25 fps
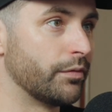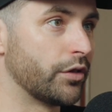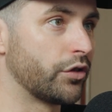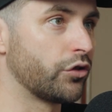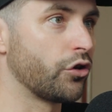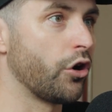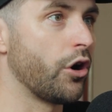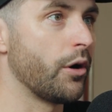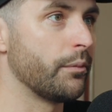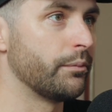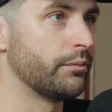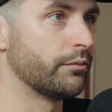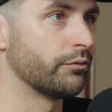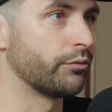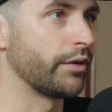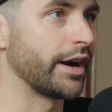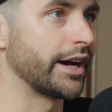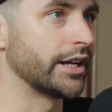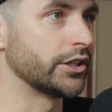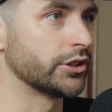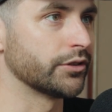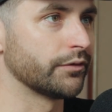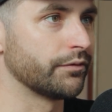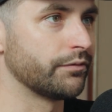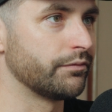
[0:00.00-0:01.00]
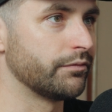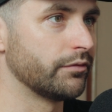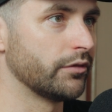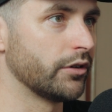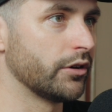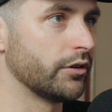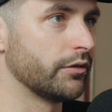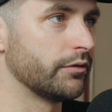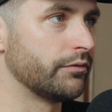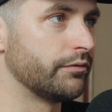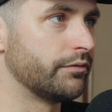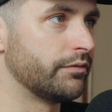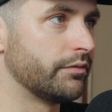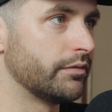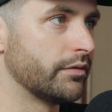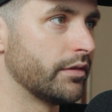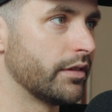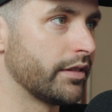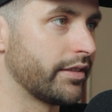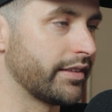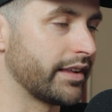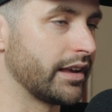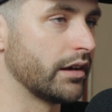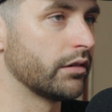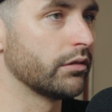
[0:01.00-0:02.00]
top range of
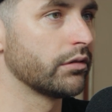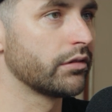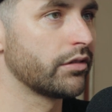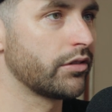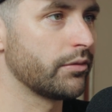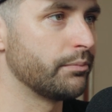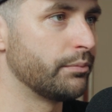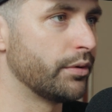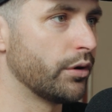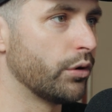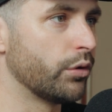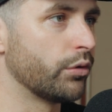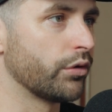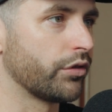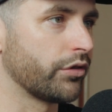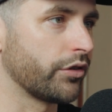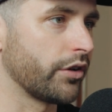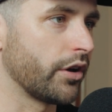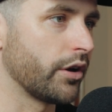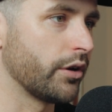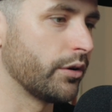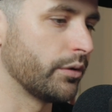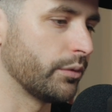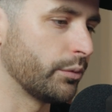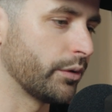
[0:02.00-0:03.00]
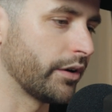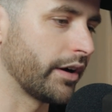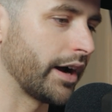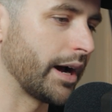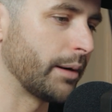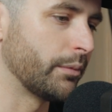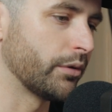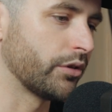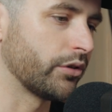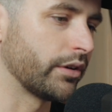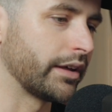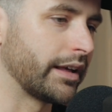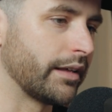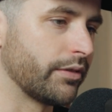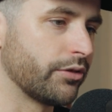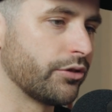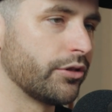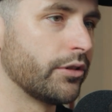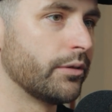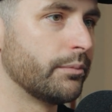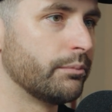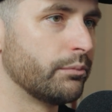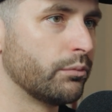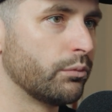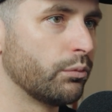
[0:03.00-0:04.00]
skills, but also we're able to give
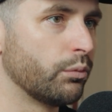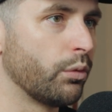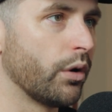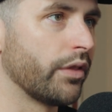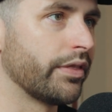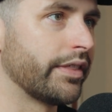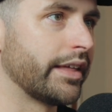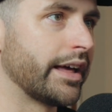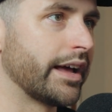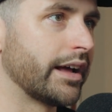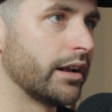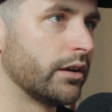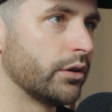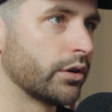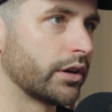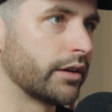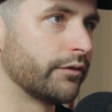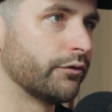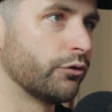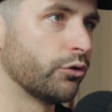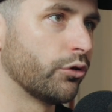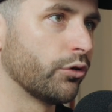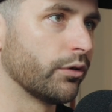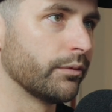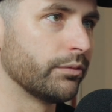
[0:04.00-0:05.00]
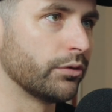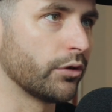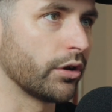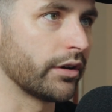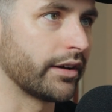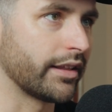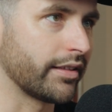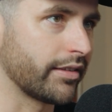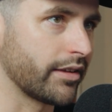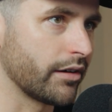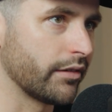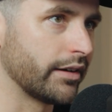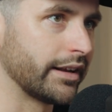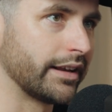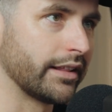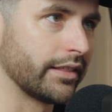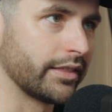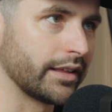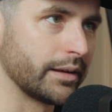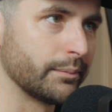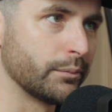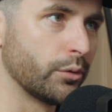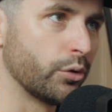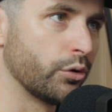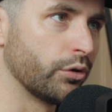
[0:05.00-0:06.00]
them what they're looking for and not necessarily
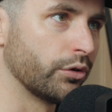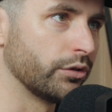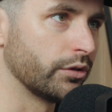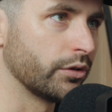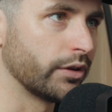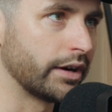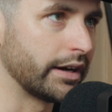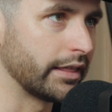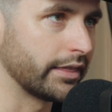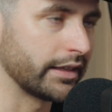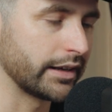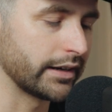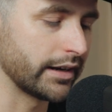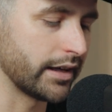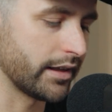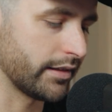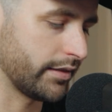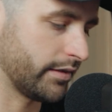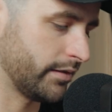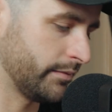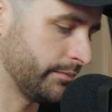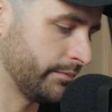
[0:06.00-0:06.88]
anything more or anything less.